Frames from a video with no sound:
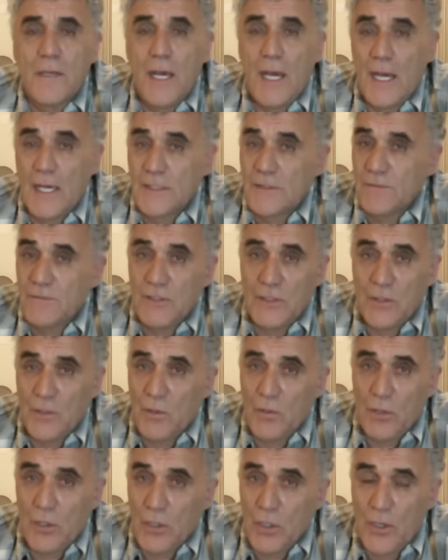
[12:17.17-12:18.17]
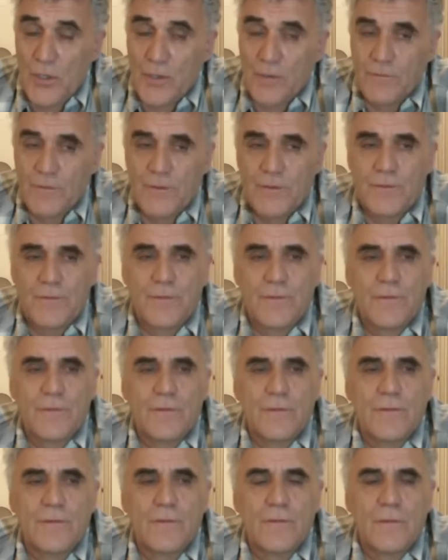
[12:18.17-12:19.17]
as we know a lot of it,
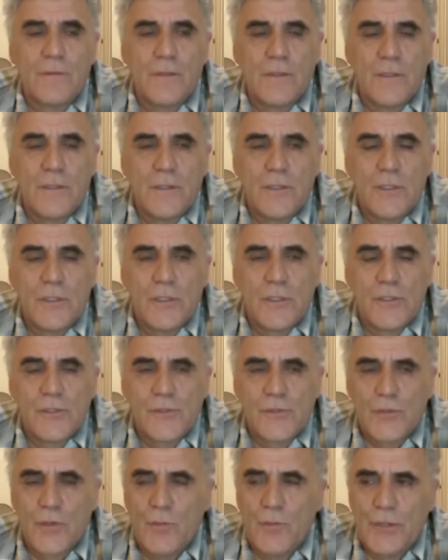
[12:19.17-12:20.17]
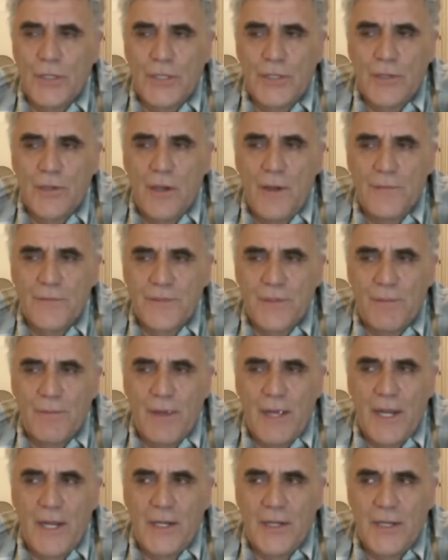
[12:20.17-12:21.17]
so many times the
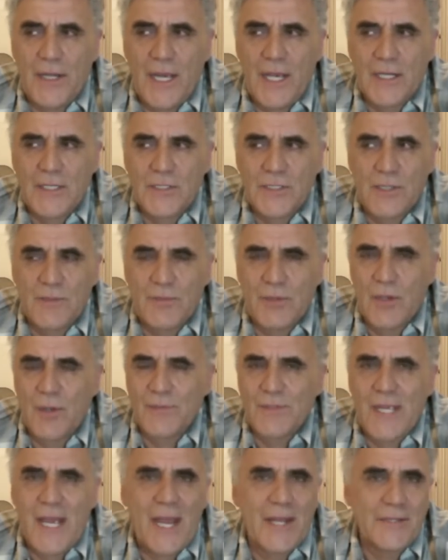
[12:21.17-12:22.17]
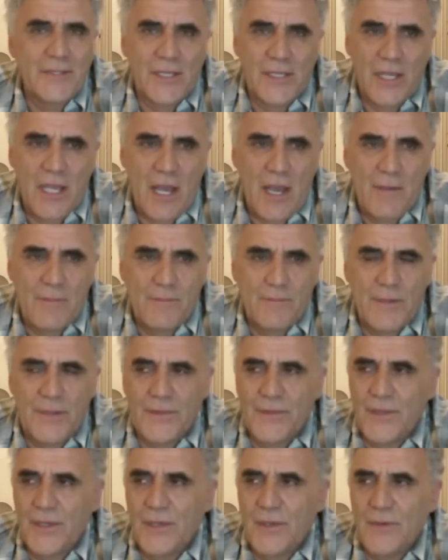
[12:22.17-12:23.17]
man in accident becomes handicapped,
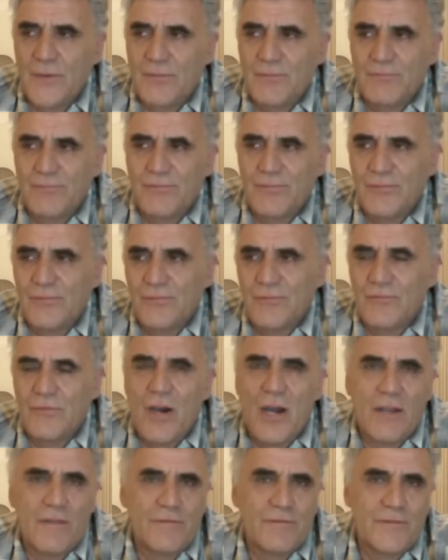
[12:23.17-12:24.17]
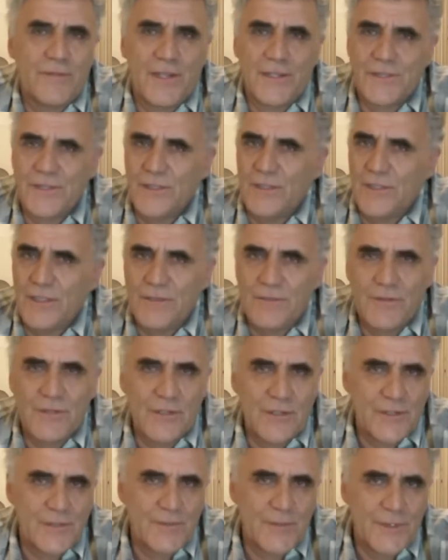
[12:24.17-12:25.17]
but the wife doesn't leave the
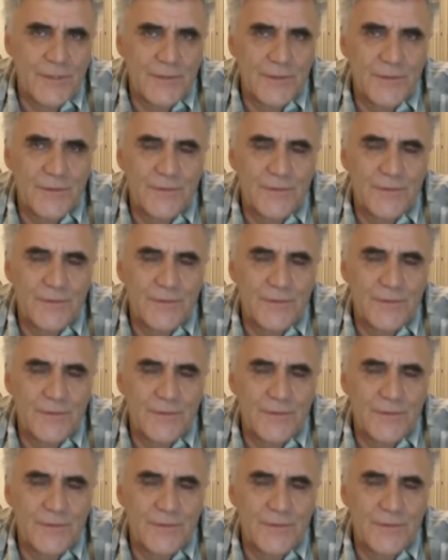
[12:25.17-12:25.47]
husband.